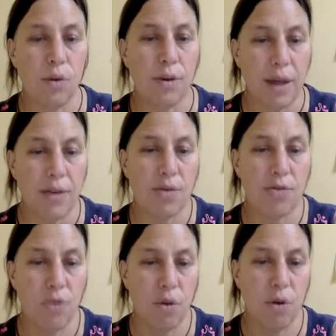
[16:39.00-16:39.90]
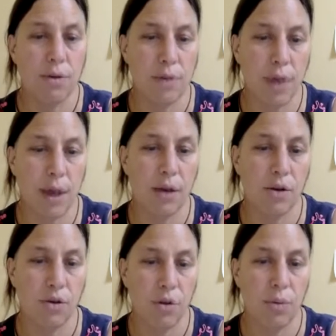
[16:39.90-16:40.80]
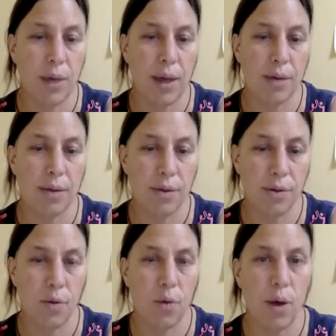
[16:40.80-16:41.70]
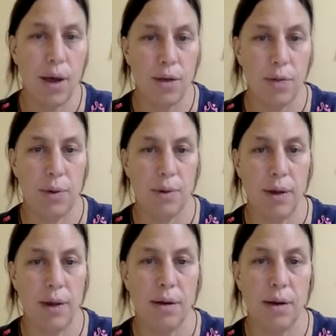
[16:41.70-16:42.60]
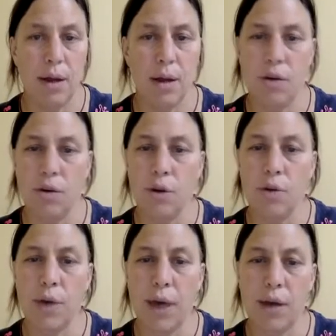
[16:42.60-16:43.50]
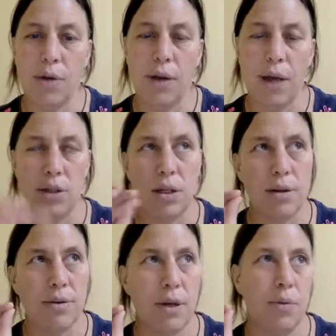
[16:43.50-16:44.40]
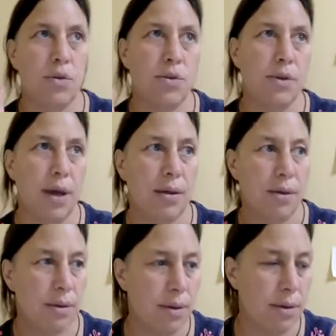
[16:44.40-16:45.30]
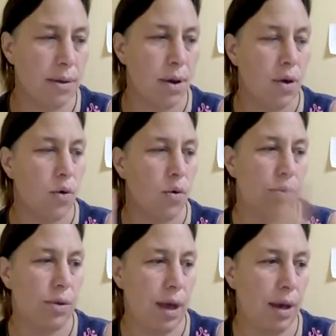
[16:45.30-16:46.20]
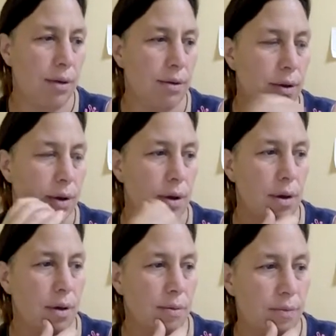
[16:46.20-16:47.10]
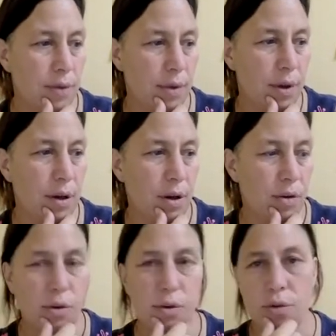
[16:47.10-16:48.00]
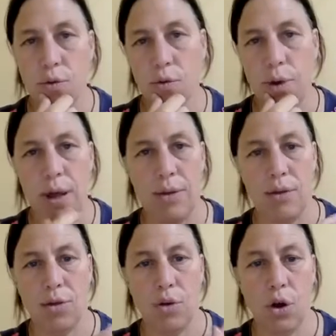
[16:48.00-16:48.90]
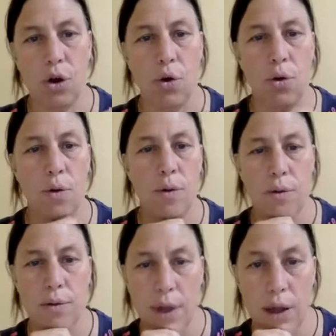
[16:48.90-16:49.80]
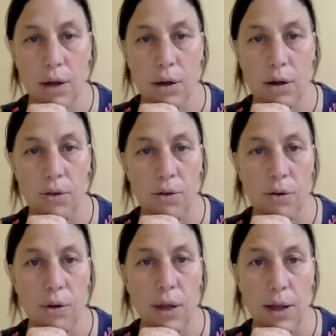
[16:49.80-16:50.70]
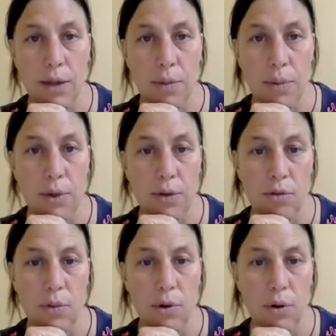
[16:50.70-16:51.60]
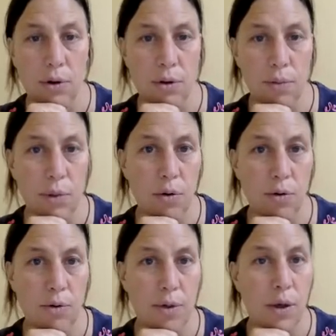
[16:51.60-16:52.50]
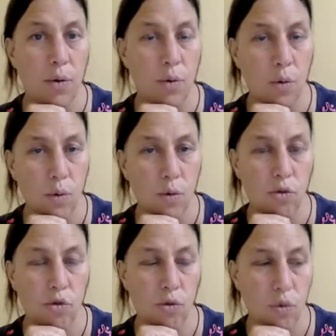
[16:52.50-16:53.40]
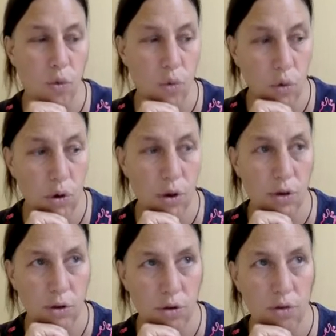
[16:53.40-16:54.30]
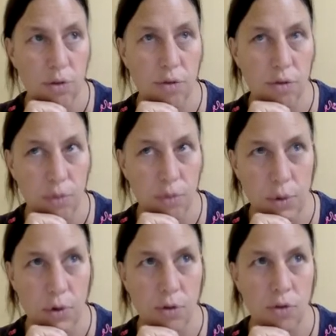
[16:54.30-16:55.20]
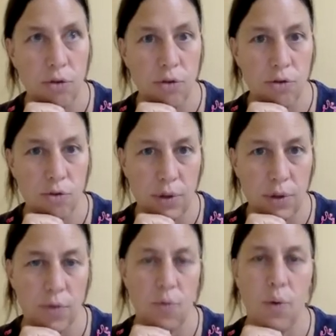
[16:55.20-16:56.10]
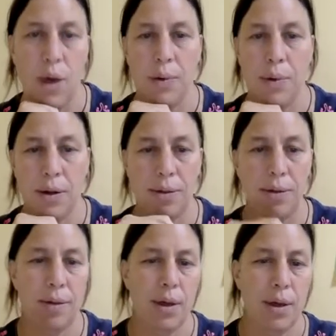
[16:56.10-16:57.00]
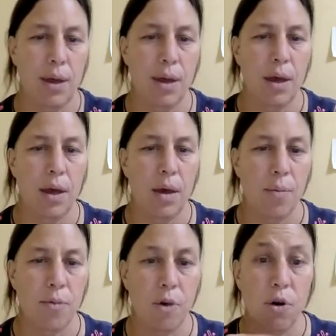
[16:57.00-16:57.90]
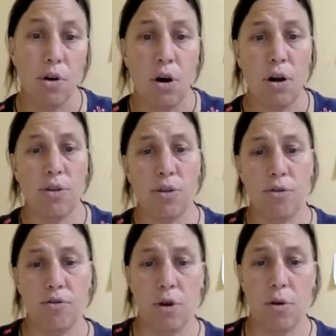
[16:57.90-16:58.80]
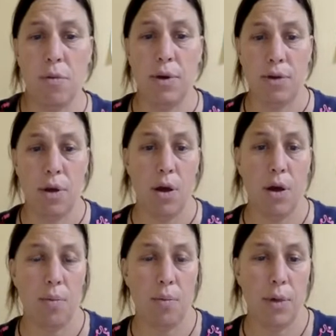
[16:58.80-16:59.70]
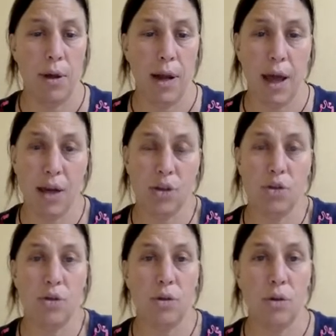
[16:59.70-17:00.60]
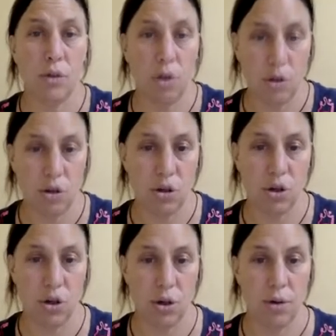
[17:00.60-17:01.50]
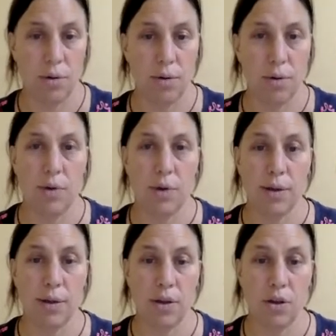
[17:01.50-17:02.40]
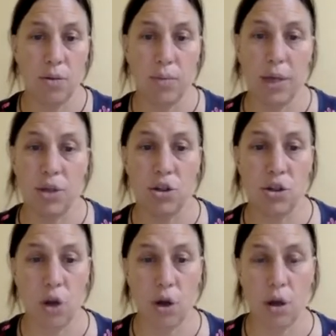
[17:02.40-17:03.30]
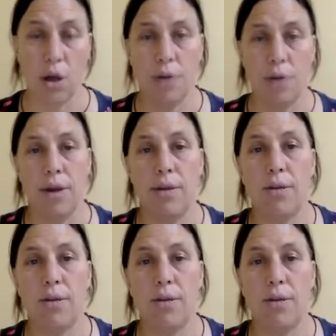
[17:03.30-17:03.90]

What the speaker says: that has a strong psychological basis or aspect, and you cannot actually distinguish and say that this or that physiological disorder has no psychological aspect, to be honest, because they all do. All conditions respond to stress or happiness. Broken heart syndrome is an actual condition. You get such a big shock, it sends